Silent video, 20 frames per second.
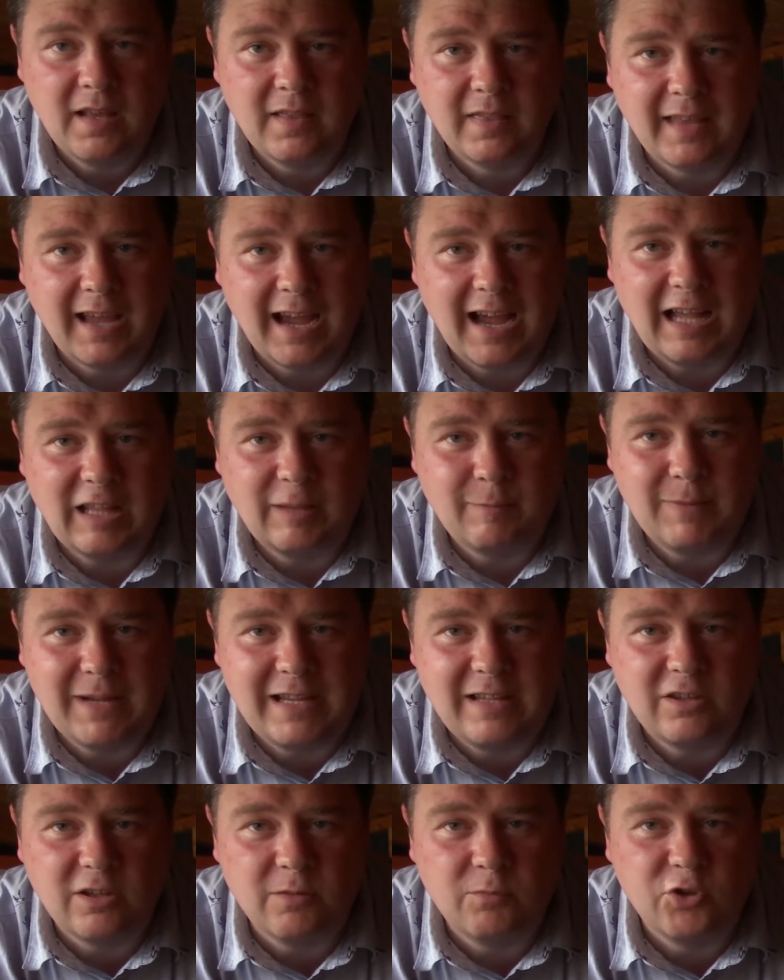there has
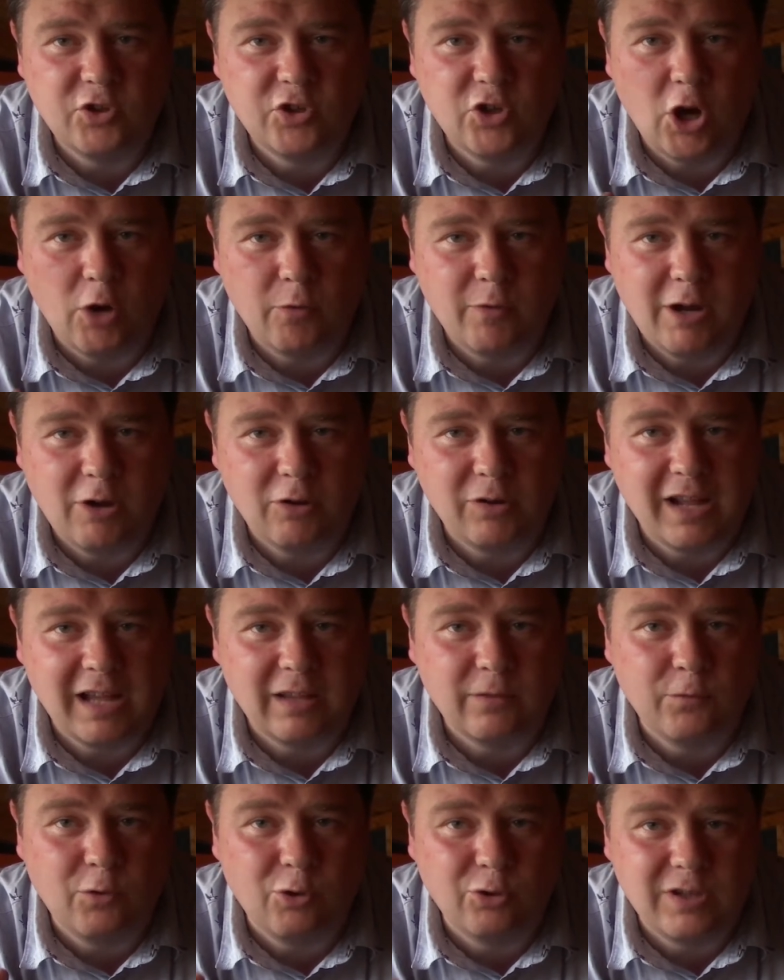been some ScotRail
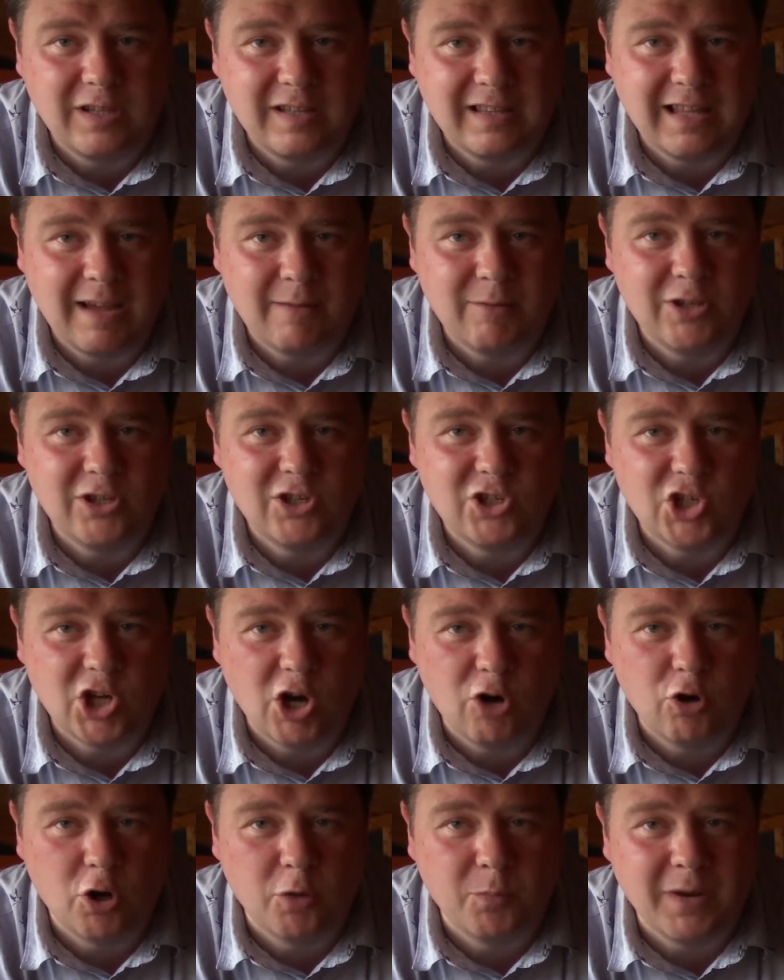Class 47s
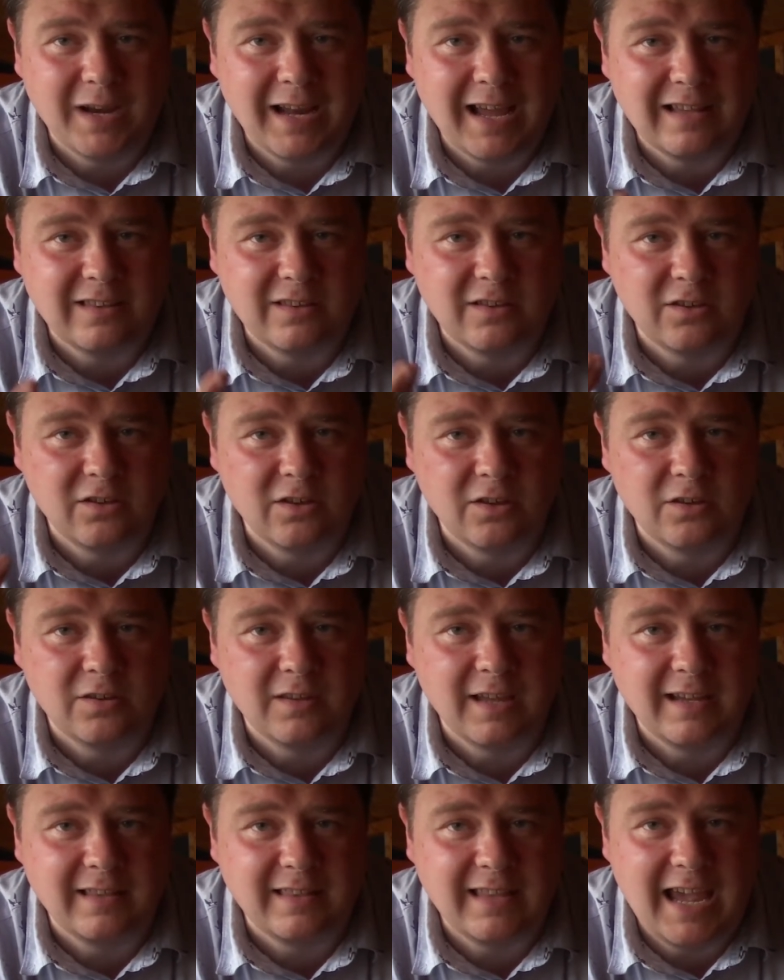showing up at Exeter and
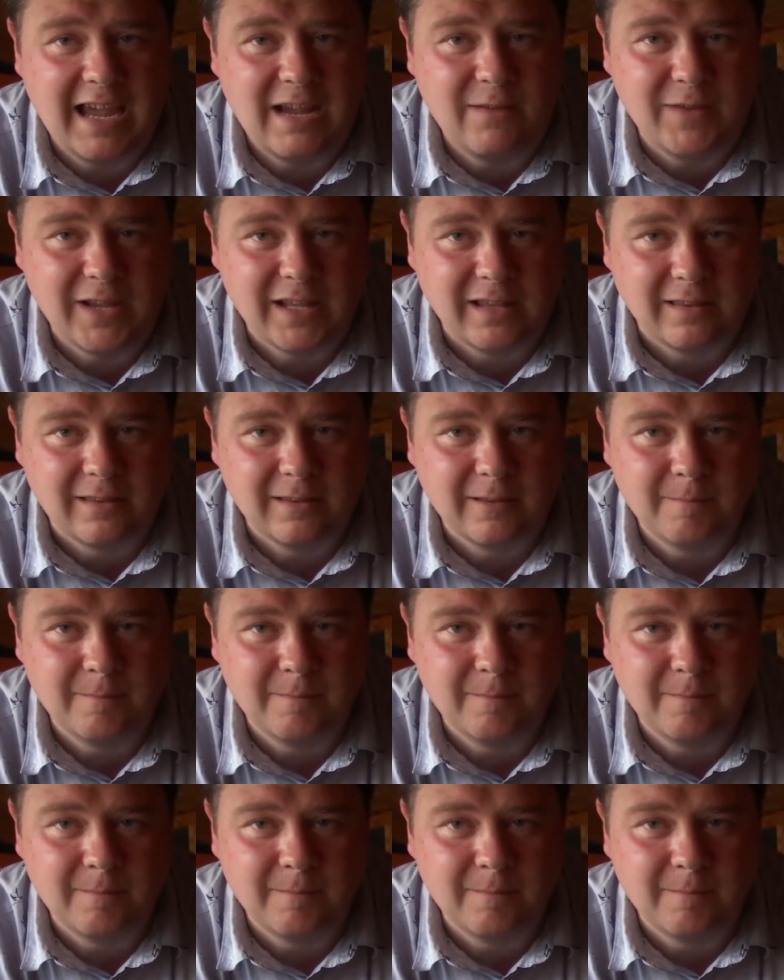St David's.